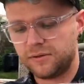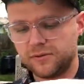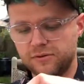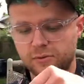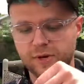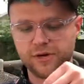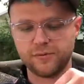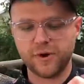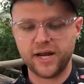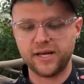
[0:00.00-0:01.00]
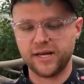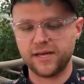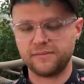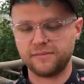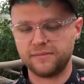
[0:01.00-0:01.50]
So when you're winding
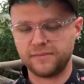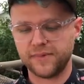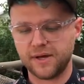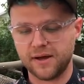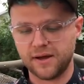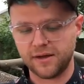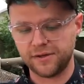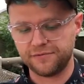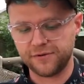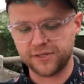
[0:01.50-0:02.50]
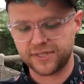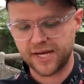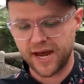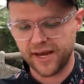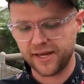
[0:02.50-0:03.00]
it, you first
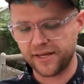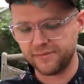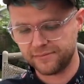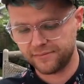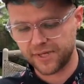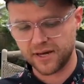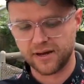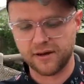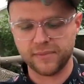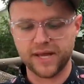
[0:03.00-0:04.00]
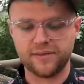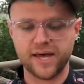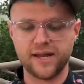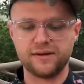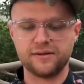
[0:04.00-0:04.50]
tie it in, and
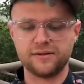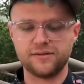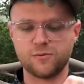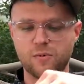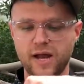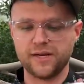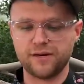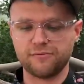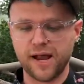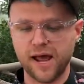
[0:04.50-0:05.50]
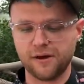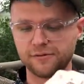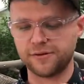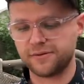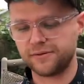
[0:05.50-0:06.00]
then to wind it
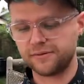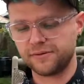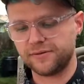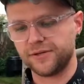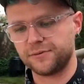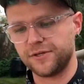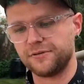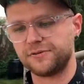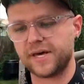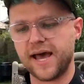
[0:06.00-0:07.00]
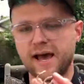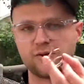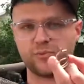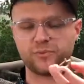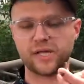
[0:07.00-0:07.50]
around, you would use the
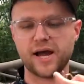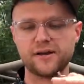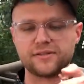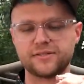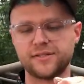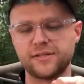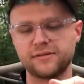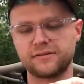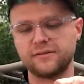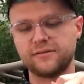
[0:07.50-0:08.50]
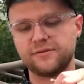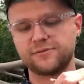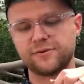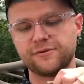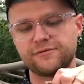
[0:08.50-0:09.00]
hackle pliers to
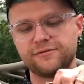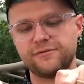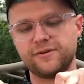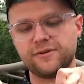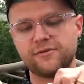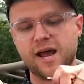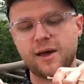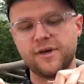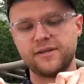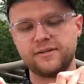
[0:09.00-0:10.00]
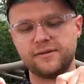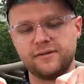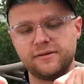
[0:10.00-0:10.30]
sort of grab it,